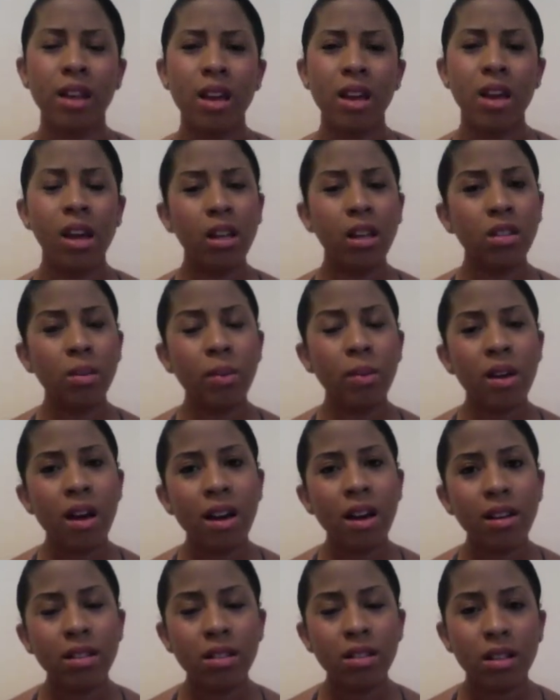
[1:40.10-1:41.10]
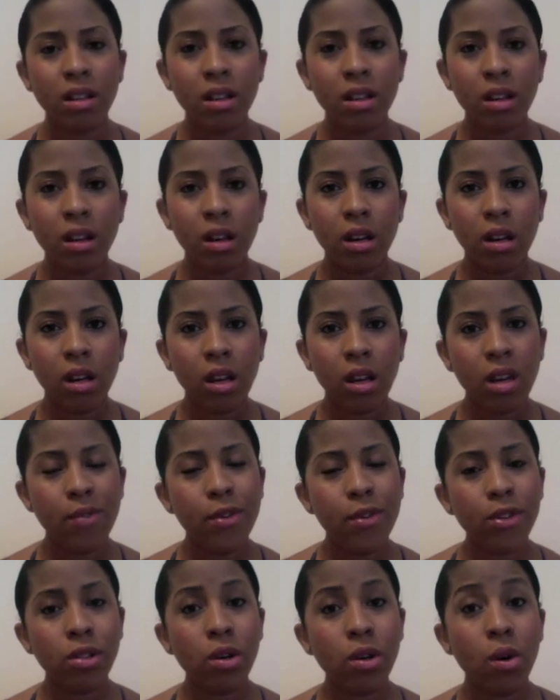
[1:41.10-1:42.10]
And to be honest, if
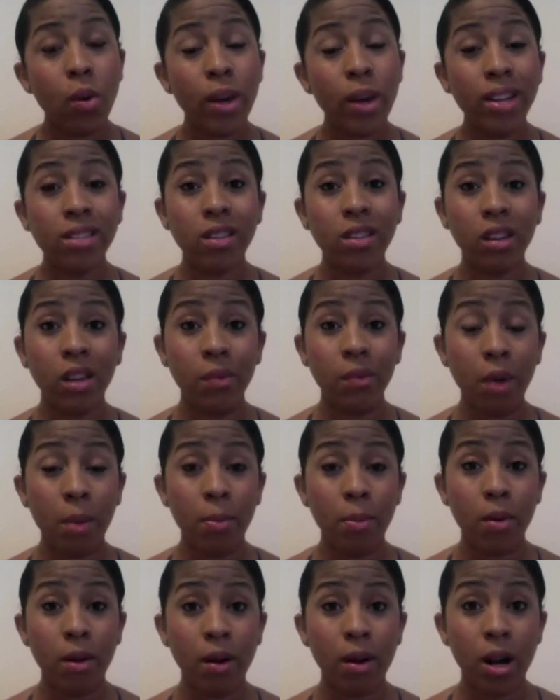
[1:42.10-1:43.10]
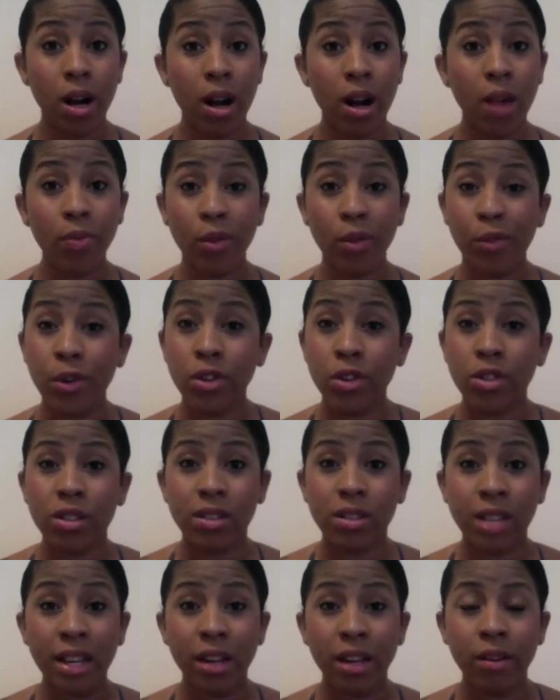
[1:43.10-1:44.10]
you're so quick to give up on the first,
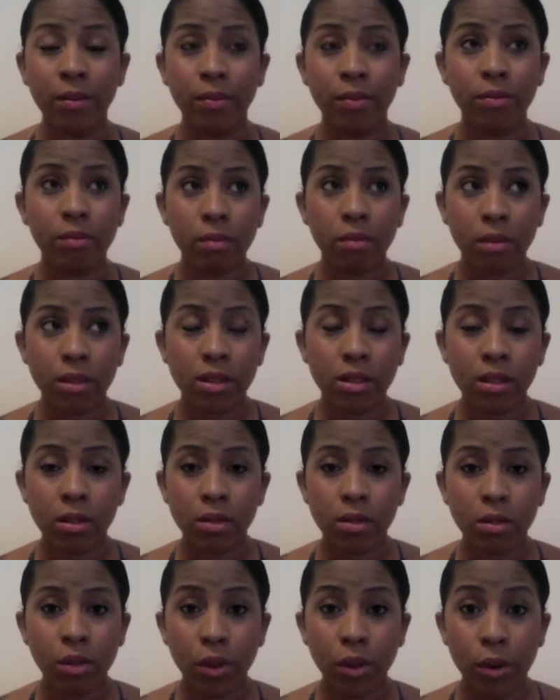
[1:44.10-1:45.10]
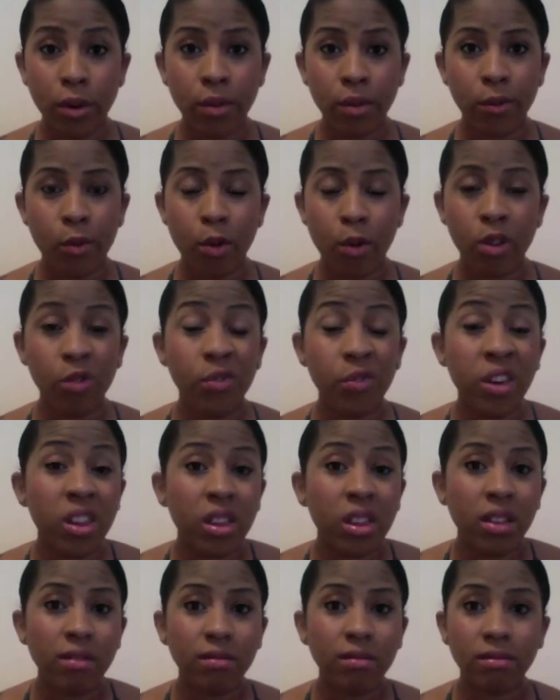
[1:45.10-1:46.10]
second, third, fourth,
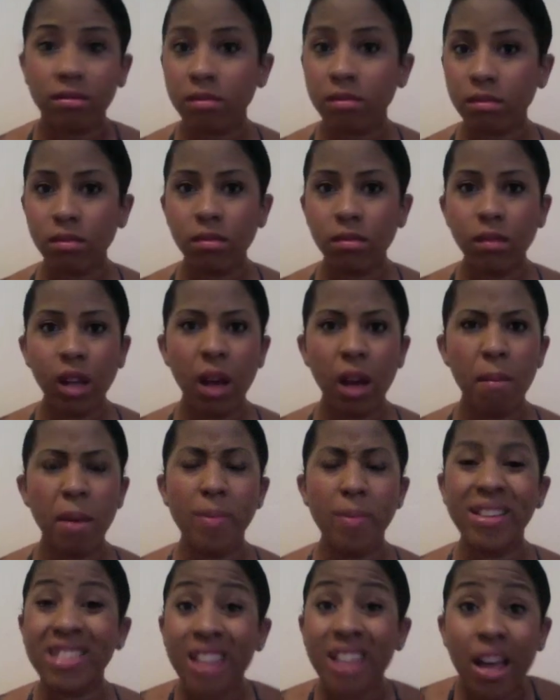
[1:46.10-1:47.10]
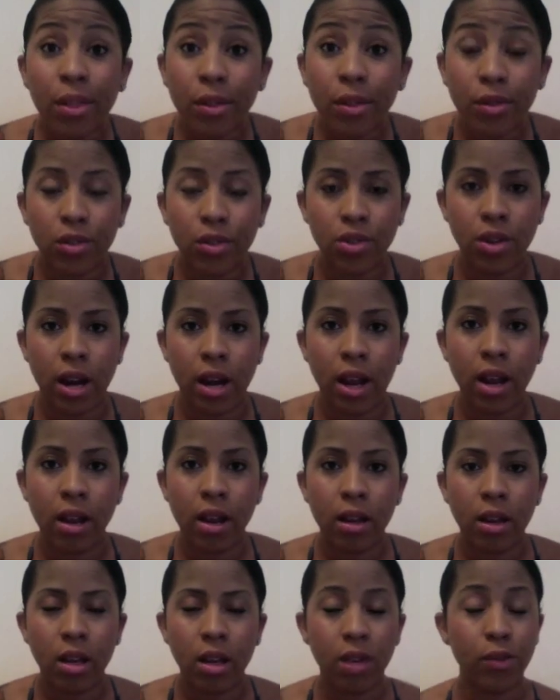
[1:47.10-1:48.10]
fifth, maybe 10th try,
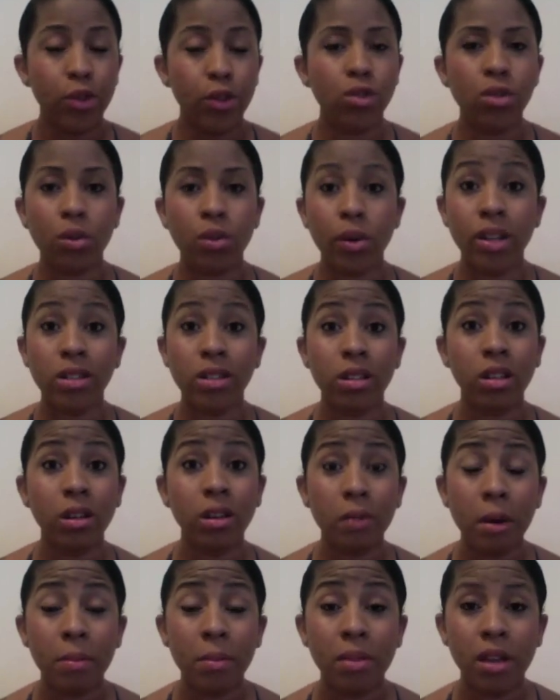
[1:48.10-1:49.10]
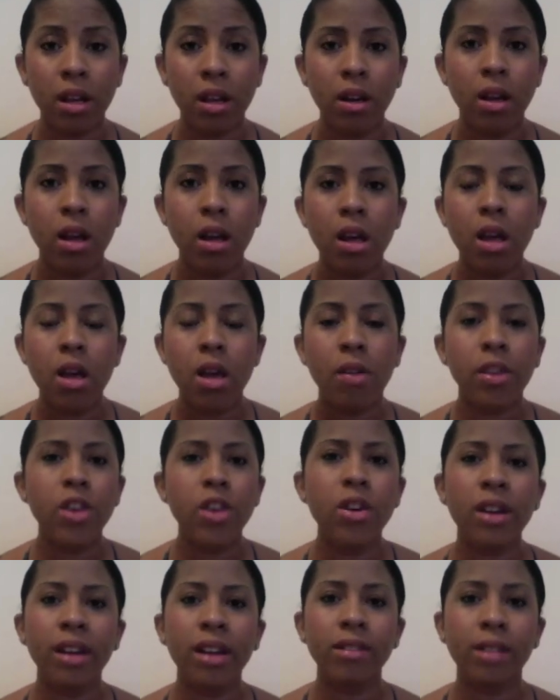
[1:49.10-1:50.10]
if you're so quick to give up then
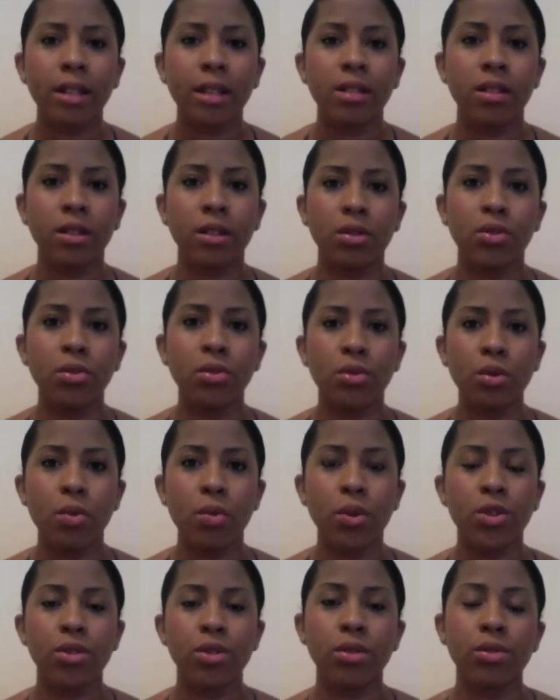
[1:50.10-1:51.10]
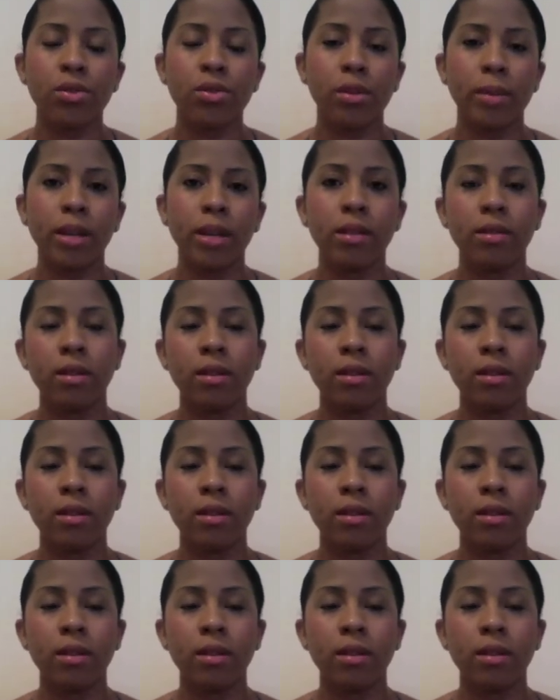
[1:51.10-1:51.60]
you're not destined to do what you're dreaming.